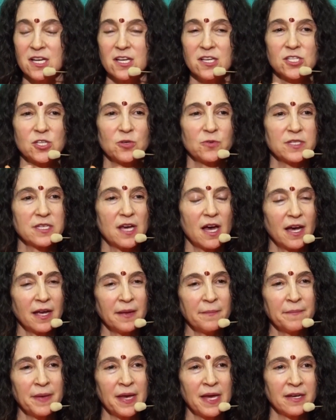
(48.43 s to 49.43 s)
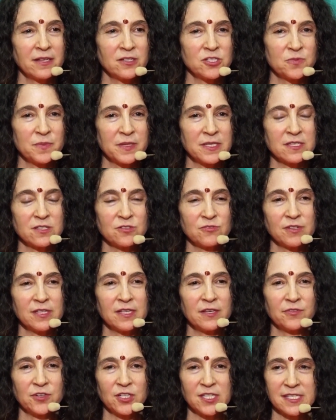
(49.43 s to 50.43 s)
So time management is
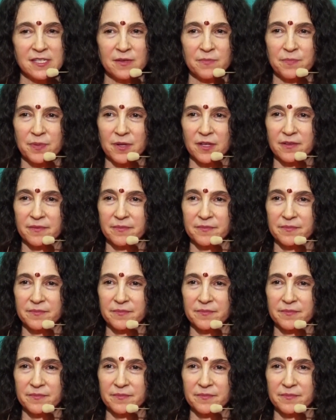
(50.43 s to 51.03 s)
really very simple.